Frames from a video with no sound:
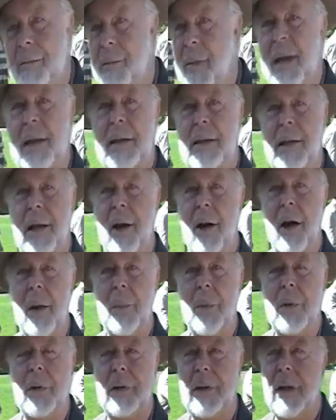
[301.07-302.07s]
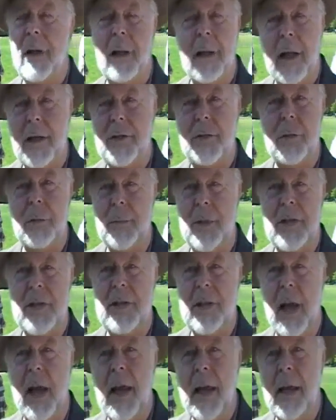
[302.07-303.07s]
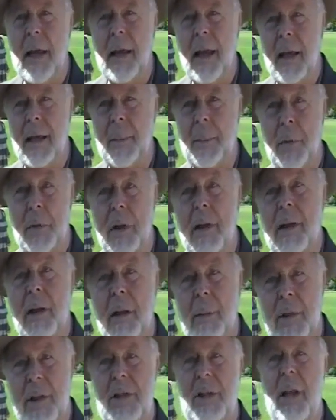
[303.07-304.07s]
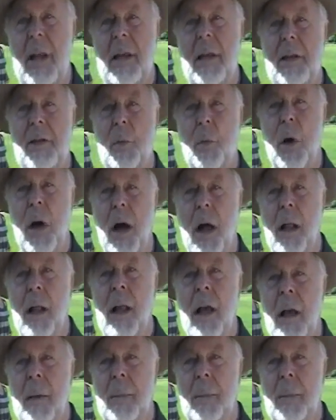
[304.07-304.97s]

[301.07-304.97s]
you've made a terrible intellectual mistake and a political mistake as well,